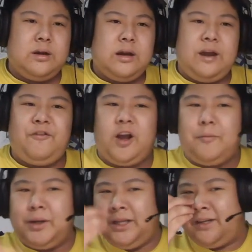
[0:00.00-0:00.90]
I
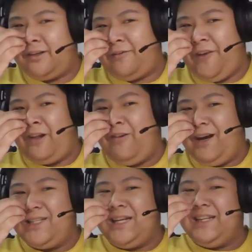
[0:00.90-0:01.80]
forgot what the other effect
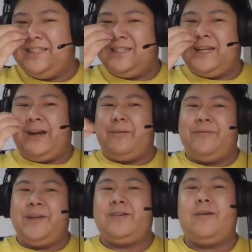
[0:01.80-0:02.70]
was. This is a terrible
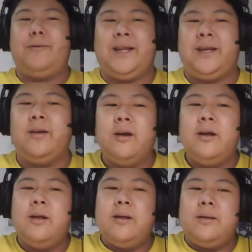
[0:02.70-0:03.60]
video already.
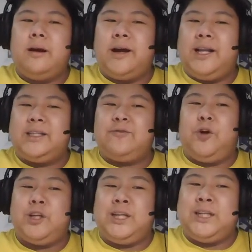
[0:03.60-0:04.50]
Alright, let's just
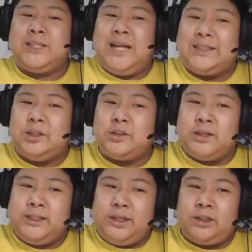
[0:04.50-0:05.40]
focus on the stats. Those
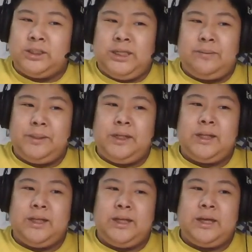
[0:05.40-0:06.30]
are easy. Also, the
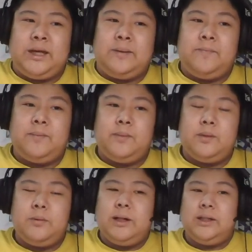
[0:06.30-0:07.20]
ability,
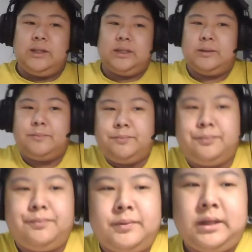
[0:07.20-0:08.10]
well, they're
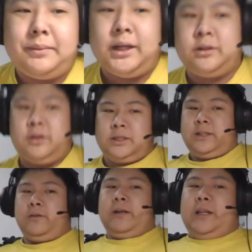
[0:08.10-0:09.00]
similar to
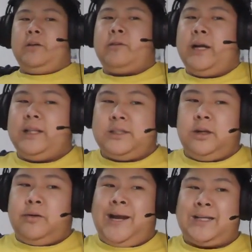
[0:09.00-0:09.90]
Ursaluna. No guts,
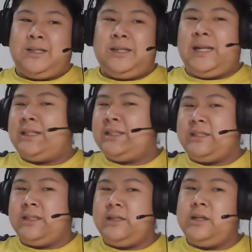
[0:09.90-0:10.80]
though, actually.
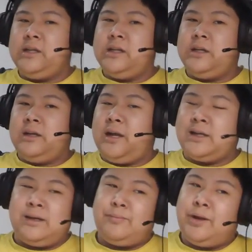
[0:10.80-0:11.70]
That's
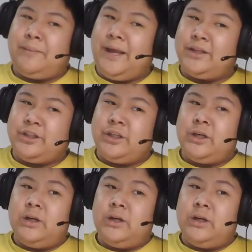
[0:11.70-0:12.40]
actually pretty major.